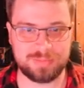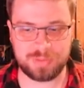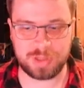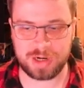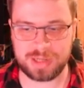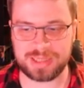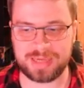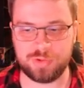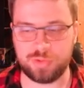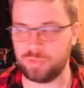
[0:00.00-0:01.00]
cards that
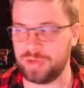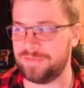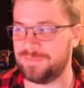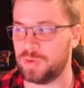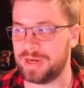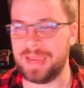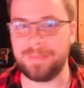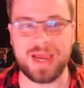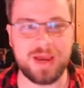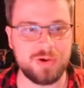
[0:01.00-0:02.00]
give you 3 to
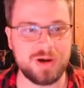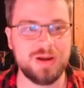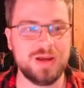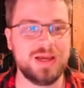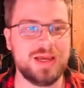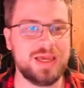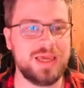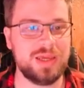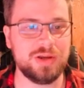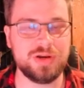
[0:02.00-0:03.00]
4K power,
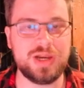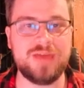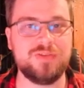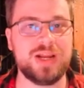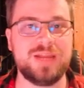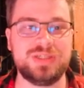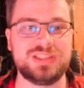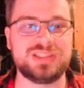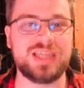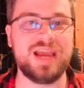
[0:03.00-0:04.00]
you're never going to be
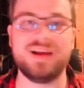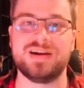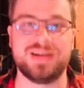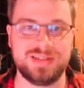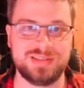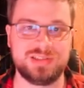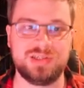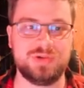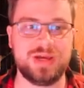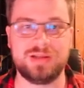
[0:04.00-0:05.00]
scared to
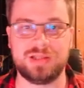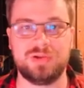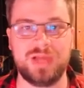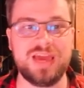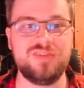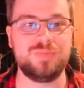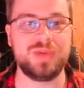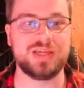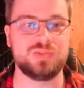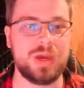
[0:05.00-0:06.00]
go down to low life
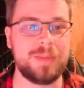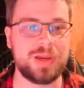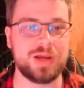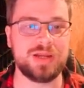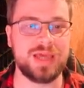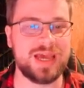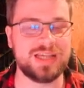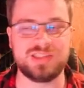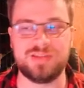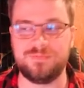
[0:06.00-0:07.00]
because Whitebeard
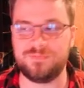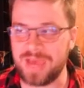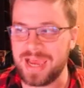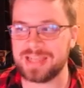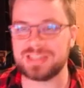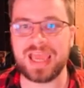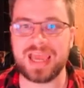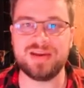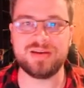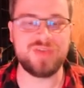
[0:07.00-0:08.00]
has the fattest
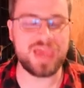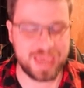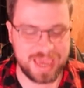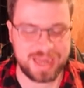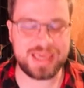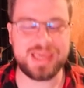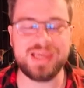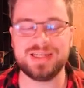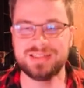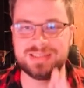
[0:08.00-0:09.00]
hand of
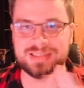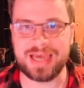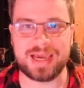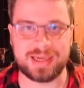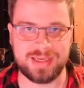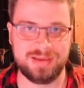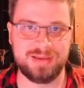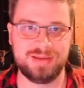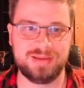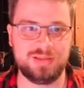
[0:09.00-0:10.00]
any deck.
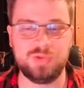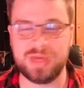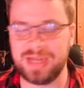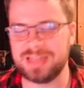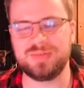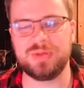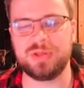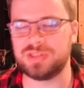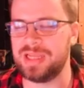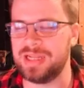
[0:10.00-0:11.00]
You cannot tell me
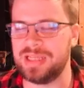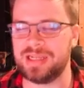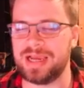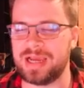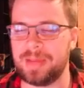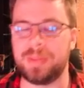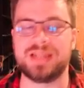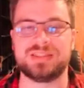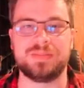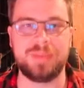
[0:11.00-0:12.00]
there's any deck out there
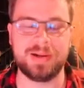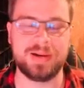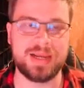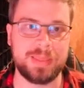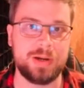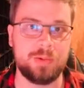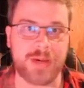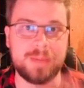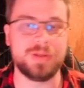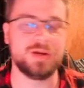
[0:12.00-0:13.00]
that has a bigger hand than a
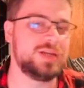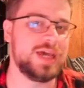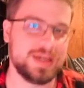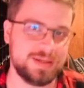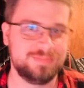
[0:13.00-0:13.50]
Whitebeard deck.